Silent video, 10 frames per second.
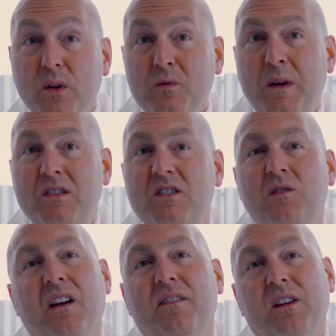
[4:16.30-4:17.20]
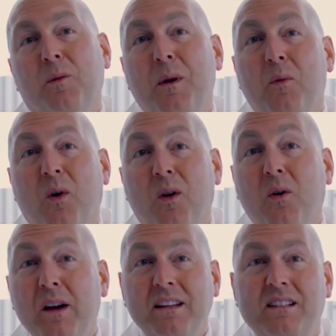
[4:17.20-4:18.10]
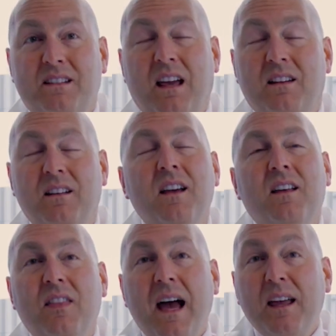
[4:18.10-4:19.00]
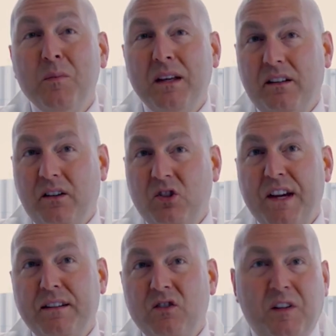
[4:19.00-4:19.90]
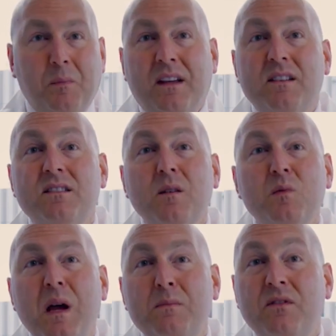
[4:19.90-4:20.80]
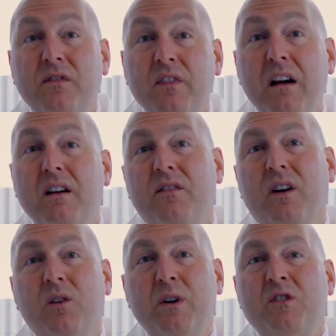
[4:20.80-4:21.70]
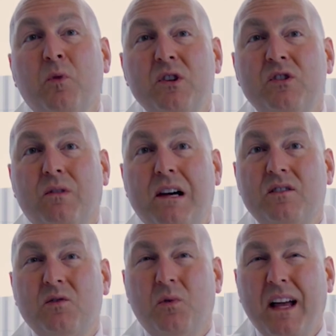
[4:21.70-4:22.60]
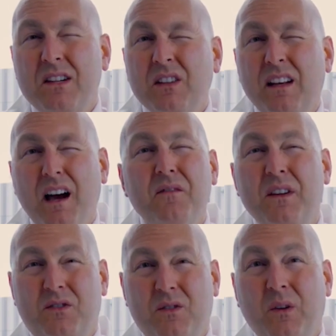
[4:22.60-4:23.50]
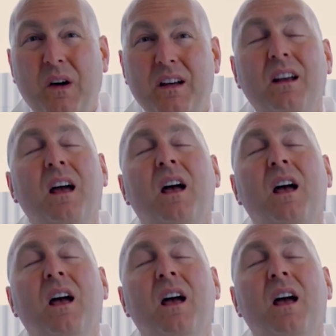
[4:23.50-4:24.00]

those patients that have a little bit more oily skin, that can be a little challenging because sometimes very, very rich moisturizers will actually not feel so good.